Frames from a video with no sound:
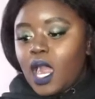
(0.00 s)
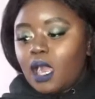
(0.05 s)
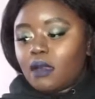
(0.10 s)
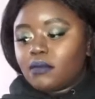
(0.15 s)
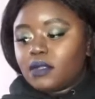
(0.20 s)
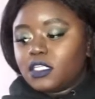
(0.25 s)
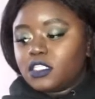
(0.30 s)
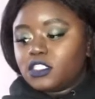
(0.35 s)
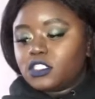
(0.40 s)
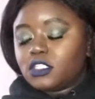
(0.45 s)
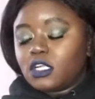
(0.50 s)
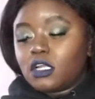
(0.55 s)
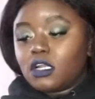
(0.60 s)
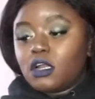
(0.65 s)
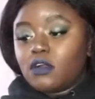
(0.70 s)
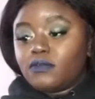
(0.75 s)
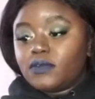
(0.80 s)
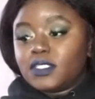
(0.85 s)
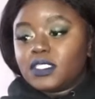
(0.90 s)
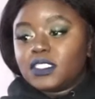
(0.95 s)
I'm gonna start
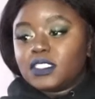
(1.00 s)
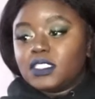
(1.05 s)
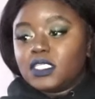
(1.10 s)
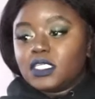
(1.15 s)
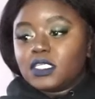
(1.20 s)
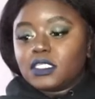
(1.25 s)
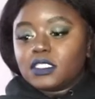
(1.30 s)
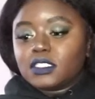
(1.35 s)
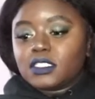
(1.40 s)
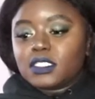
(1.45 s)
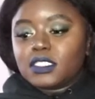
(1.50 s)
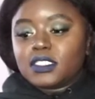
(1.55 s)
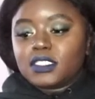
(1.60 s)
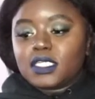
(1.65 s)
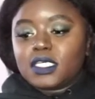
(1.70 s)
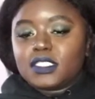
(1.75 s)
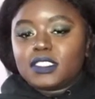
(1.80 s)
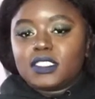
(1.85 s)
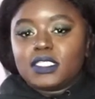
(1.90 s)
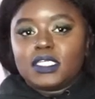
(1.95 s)
off with the sneakers because
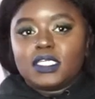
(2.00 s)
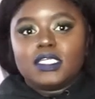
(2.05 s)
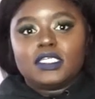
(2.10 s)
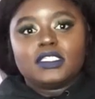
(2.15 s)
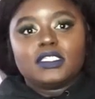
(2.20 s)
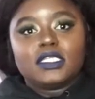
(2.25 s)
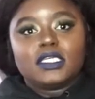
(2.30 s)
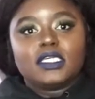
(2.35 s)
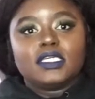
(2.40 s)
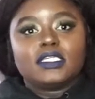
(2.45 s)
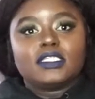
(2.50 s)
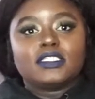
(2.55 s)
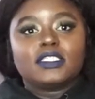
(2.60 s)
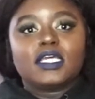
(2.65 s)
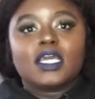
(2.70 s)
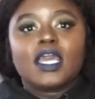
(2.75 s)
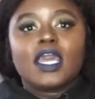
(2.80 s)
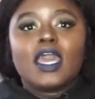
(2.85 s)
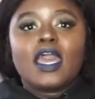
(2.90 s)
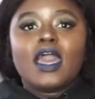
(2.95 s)
that's the
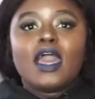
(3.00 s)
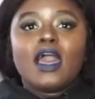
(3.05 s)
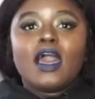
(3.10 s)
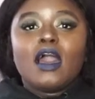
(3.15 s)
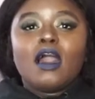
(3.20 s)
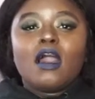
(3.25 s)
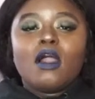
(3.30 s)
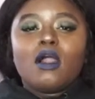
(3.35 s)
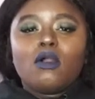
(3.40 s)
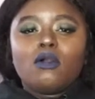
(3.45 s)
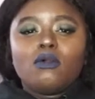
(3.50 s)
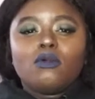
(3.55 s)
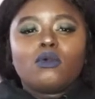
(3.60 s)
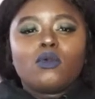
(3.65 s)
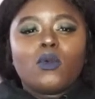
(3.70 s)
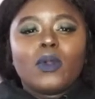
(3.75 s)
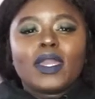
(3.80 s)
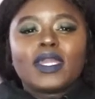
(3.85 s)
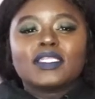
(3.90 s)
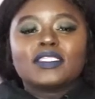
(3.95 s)
easiest. Oh,
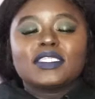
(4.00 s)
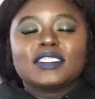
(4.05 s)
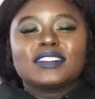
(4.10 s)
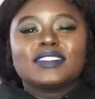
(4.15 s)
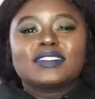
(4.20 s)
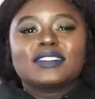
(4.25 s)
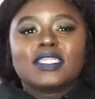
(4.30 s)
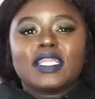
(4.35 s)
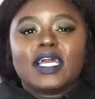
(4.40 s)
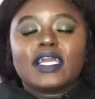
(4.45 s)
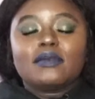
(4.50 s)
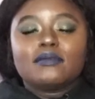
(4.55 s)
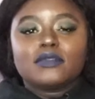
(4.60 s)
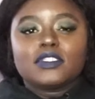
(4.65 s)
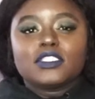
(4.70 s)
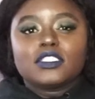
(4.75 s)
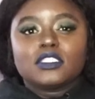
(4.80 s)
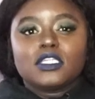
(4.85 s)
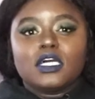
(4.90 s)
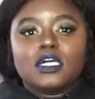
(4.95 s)
quick
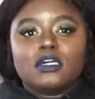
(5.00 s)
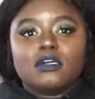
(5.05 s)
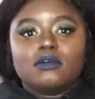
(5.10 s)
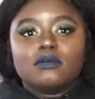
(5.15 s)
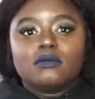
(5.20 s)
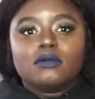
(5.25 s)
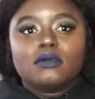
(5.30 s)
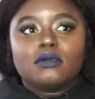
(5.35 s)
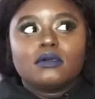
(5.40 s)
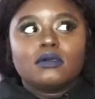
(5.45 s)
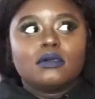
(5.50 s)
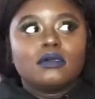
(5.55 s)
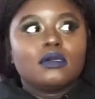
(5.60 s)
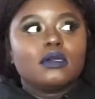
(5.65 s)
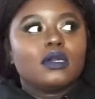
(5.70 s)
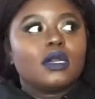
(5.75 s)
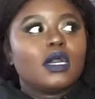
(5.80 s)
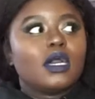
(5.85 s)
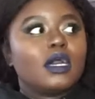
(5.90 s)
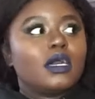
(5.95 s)
disclaimers though.
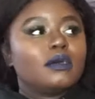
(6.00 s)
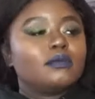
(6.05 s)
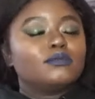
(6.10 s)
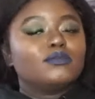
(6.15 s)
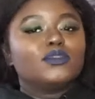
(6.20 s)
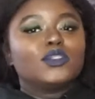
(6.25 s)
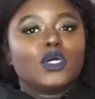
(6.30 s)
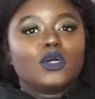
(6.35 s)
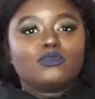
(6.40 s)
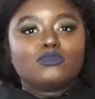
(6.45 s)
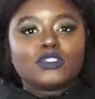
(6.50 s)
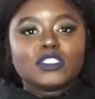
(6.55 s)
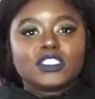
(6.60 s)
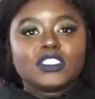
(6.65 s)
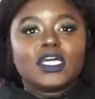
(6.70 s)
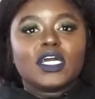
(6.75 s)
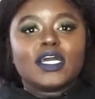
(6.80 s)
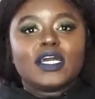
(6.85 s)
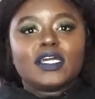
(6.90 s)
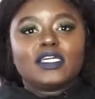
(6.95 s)
Don't
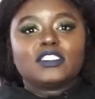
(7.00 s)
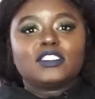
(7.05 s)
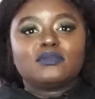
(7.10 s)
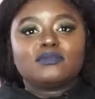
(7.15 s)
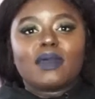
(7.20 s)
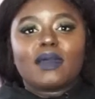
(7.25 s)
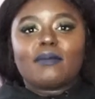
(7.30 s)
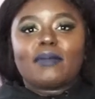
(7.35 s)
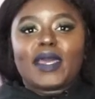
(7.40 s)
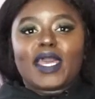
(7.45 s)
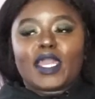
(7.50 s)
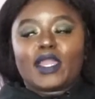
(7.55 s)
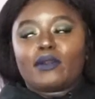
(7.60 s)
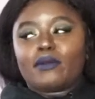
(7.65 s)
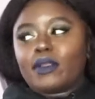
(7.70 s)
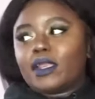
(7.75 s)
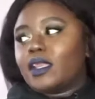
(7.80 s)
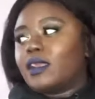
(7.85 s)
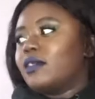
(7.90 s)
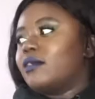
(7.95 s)
judge my
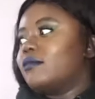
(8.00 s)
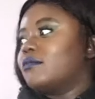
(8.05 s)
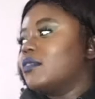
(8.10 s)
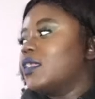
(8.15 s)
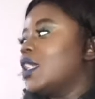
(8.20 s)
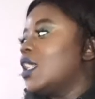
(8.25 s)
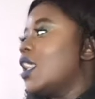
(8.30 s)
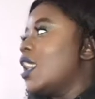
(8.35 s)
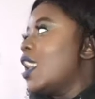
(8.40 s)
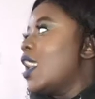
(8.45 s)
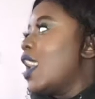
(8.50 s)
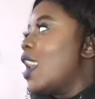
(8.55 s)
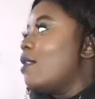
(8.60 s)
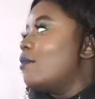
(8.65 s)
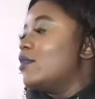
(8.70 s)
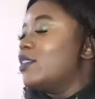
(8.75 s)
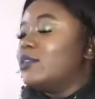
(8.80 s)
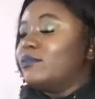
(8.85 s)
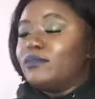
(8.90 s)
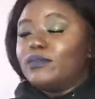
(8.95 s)
background.
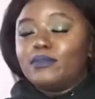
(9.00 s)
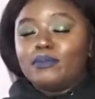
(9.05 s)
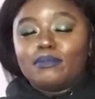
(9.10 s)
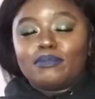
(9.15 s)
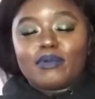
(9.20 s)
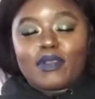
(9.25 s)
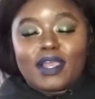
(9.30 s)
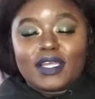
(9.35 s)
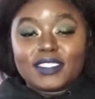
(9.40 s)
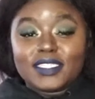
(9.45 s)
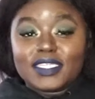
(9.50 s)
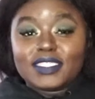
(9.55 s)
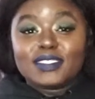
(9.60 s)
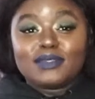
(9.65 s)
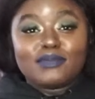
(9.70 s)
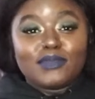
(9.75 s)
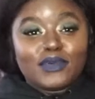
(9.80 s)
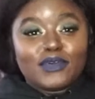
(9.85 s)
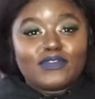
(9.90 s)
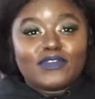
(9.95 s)
I'm in the process
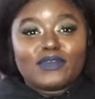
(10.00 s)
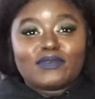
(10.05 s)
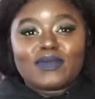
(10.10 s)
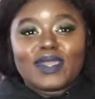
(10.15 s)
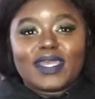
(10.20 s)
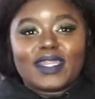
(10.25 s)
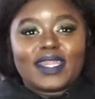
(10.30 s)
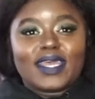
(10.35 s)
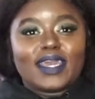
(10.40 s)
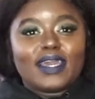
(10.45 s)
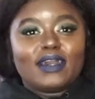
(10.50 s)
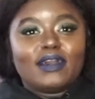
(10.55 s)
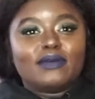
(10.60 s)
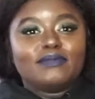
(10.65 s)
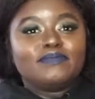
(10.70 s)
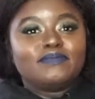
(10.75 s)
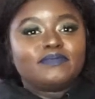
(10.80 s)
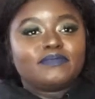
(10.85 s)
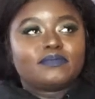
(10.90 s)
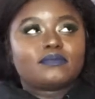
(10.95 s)
of moving right
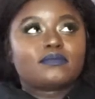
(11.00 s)
now.